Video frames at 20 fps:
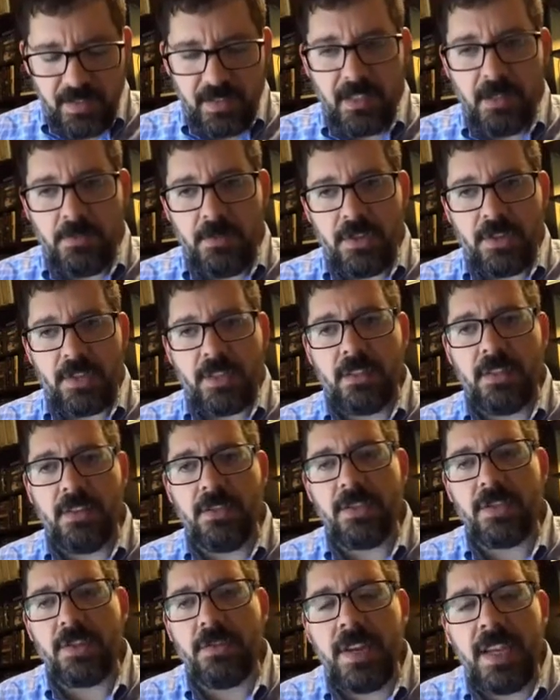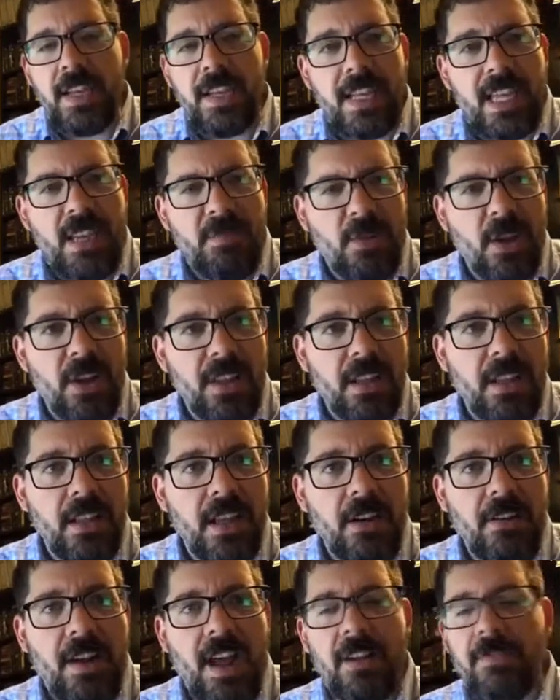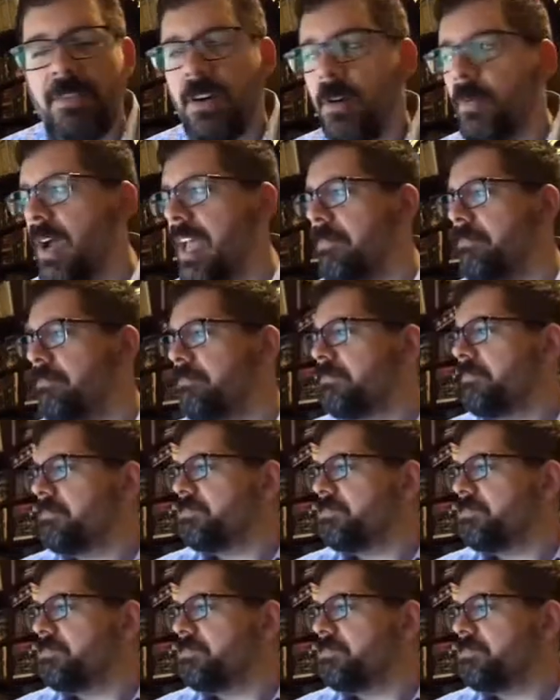Let me just clear the screen to keep all the clutter out of our way.